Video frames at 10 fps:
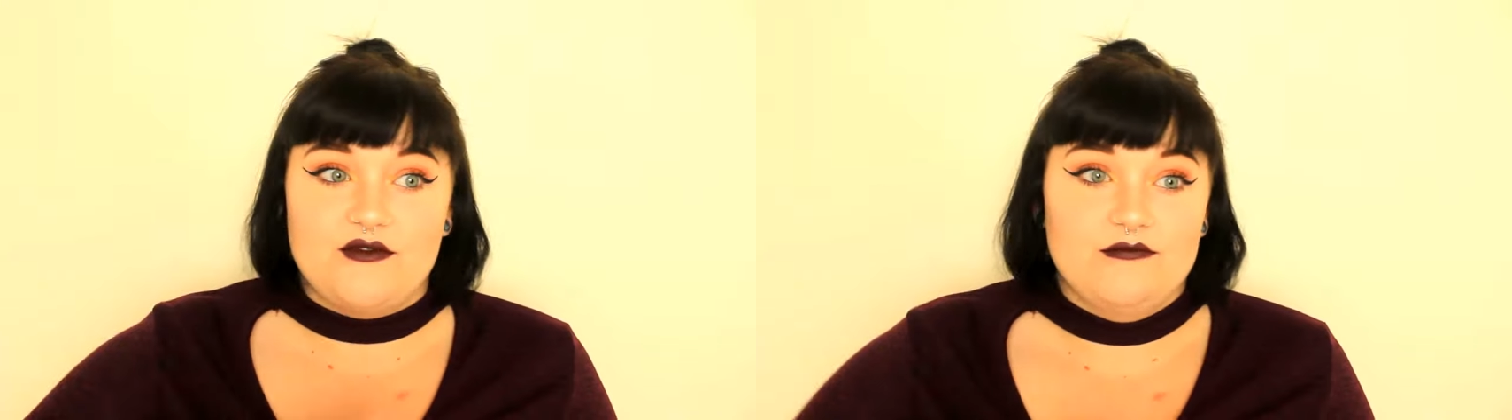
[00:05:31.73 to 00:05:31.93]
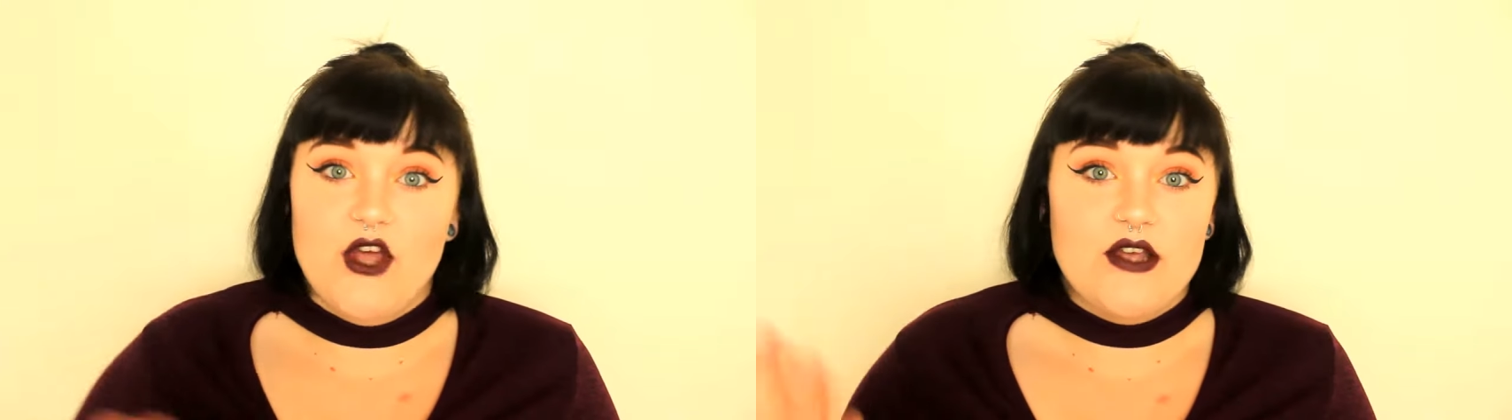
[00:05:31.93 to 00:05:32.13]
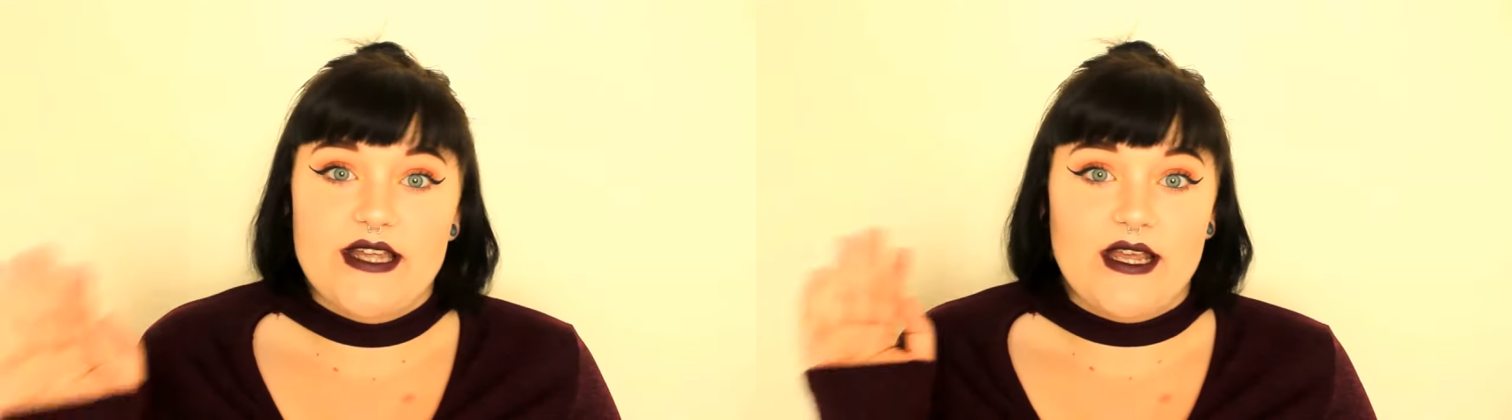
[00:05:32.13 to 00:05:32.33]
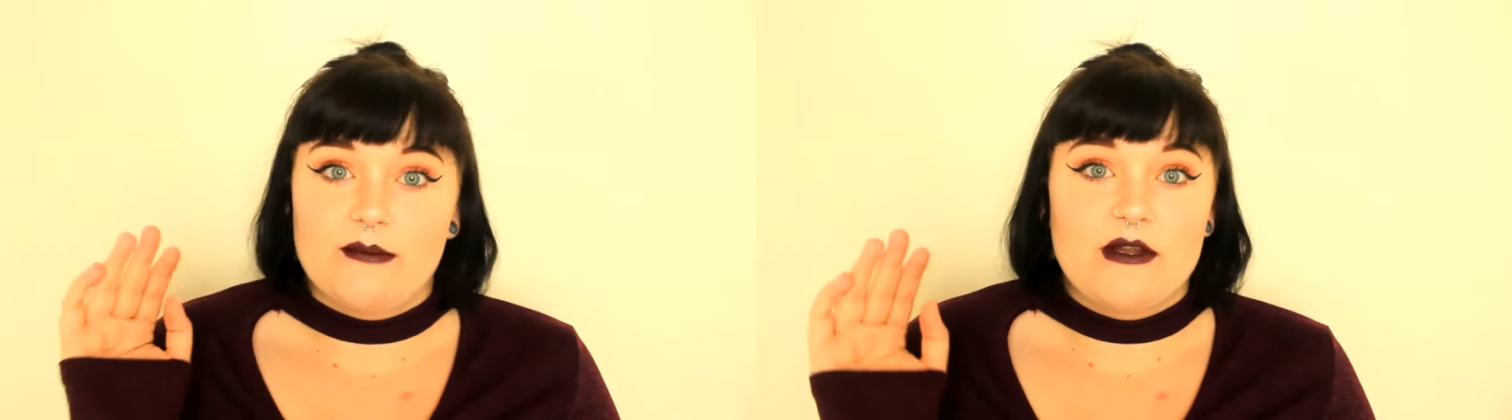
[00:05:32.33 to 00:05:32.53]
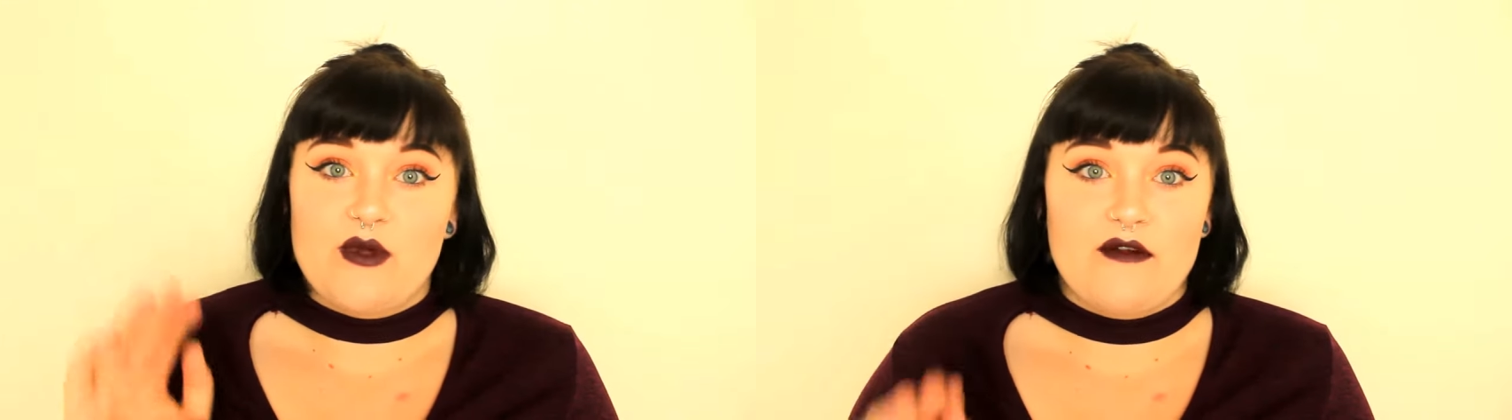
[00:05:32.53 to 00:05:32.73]

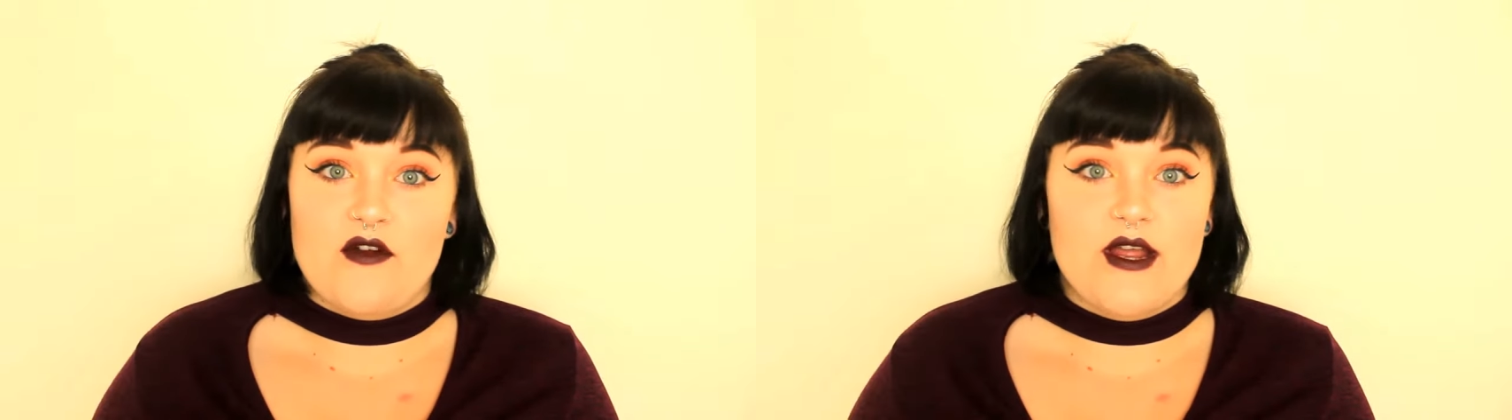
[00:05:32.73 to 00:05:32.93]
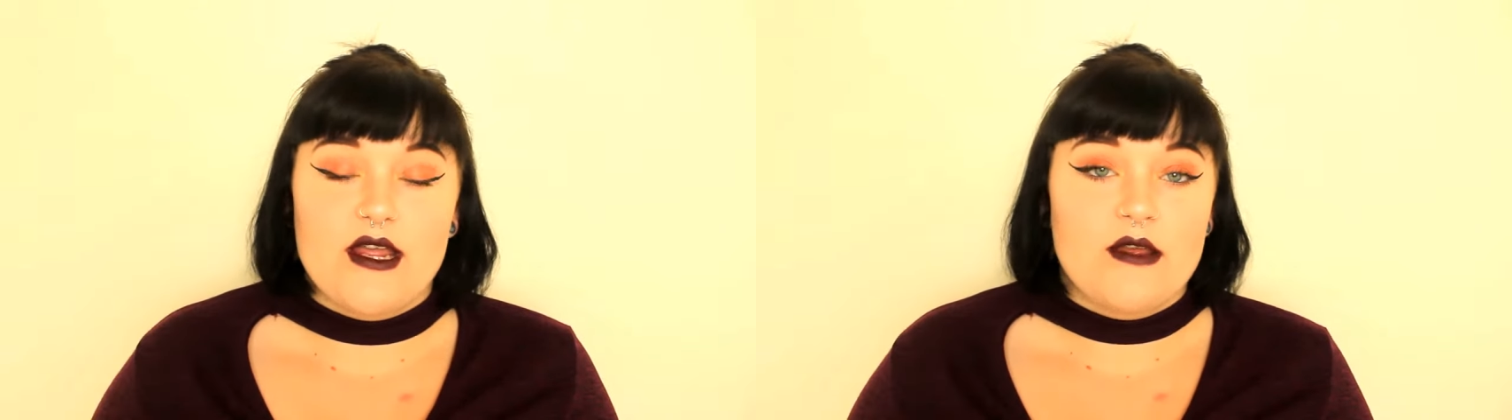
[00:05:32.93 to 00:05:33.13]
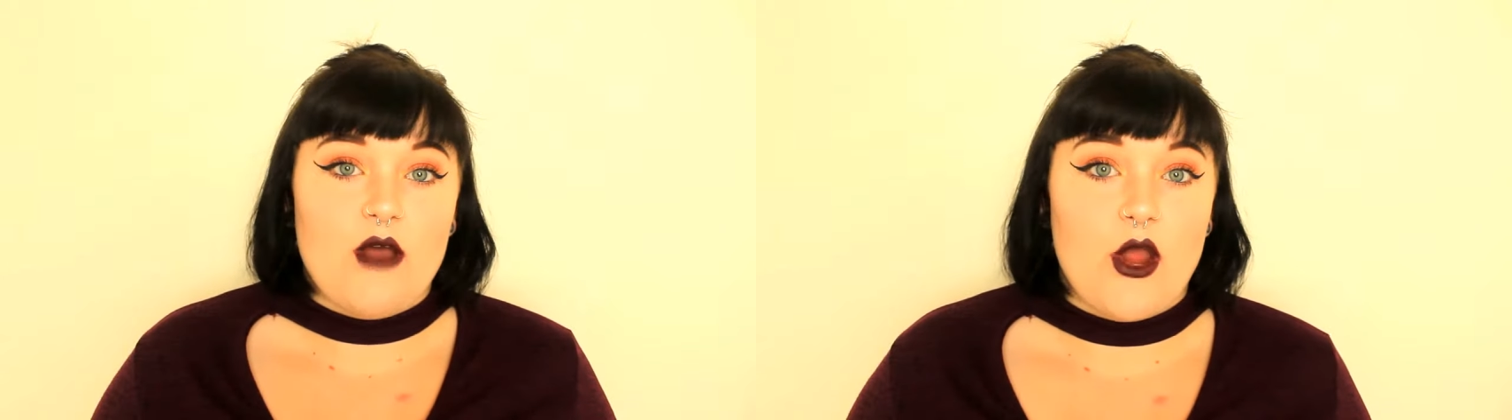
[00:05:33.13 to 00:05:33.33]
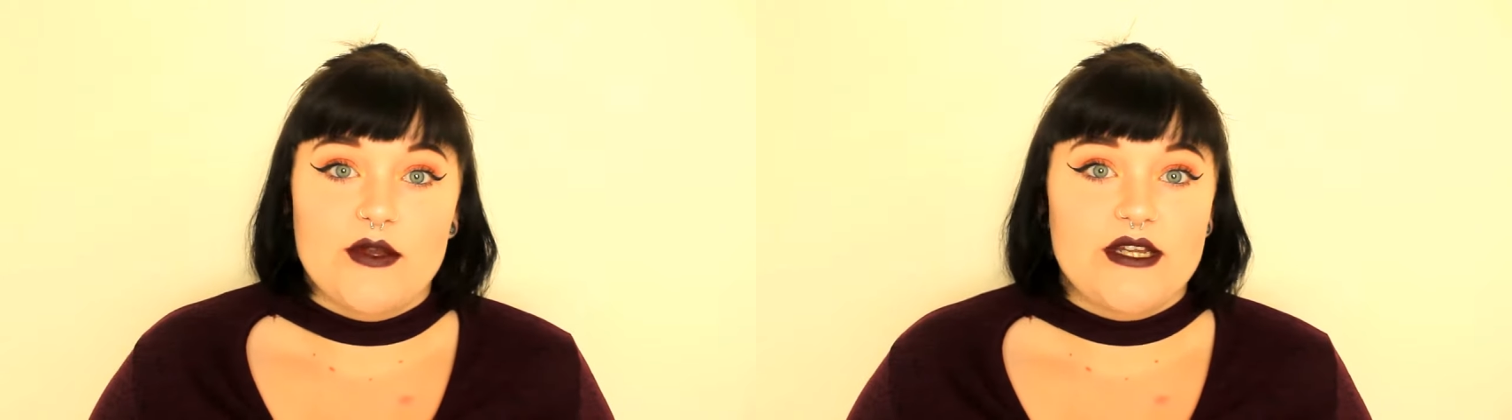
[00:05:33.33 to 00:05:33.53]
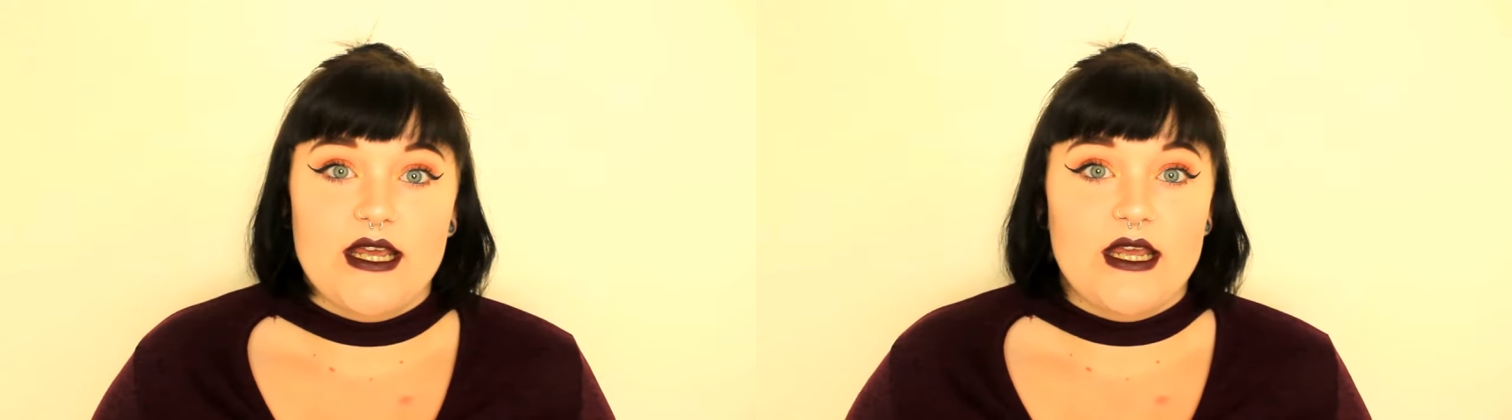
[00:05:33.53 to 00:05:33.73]
nursing, midwifery,
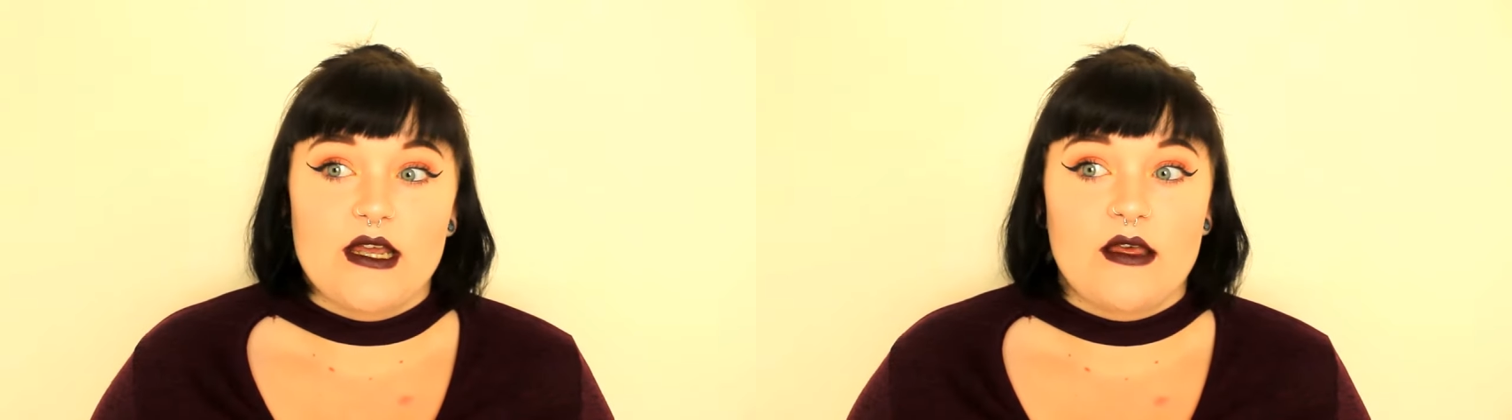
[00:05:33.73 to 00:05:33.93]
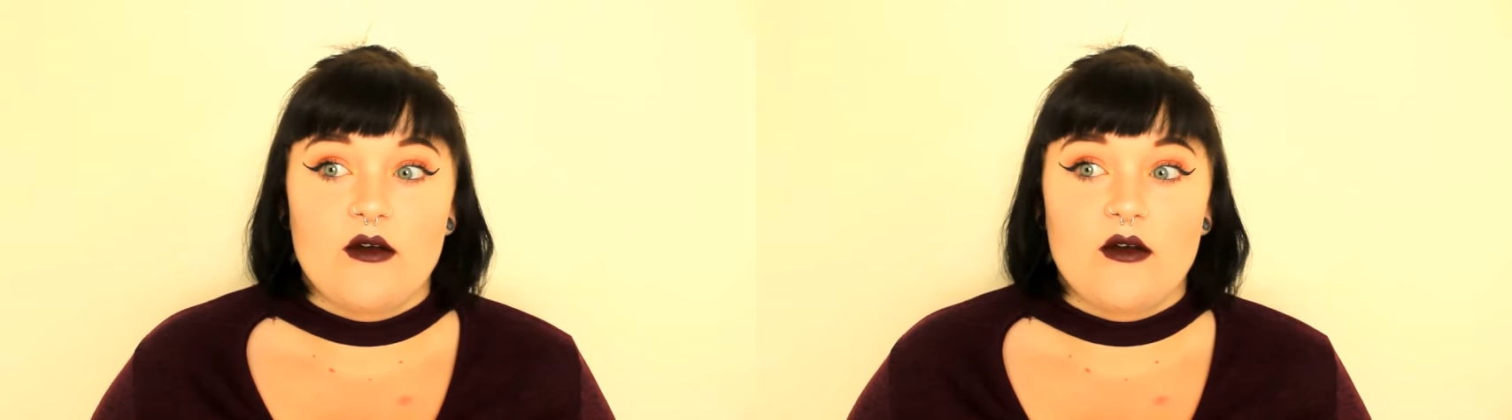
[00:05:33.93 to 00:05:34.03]
OT,